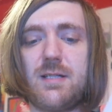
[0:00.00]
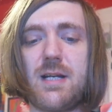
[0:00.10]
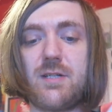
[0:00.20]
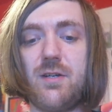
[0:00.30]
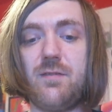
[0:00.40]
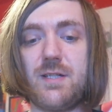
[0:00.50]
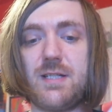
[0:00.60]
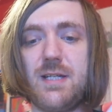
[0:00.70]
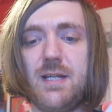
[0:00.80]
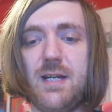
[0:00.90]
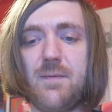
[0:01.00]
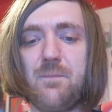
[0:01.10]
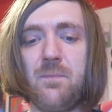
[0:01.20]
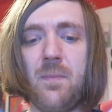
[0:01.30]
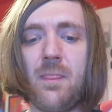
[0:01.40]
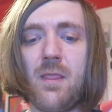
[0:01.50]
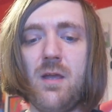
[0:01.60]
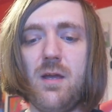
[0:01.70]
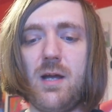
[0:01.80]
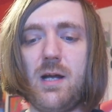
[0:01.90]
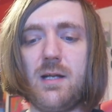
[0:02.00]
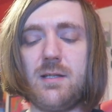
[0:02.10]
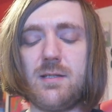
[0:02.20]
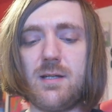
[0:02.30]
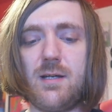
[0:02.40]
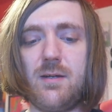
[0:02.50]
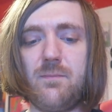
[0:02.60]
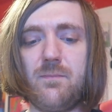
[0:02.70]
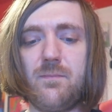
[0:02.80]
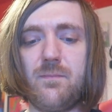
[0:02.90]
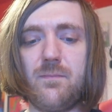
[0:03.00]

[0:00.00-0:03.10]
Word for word: slash lover, Celia, and um,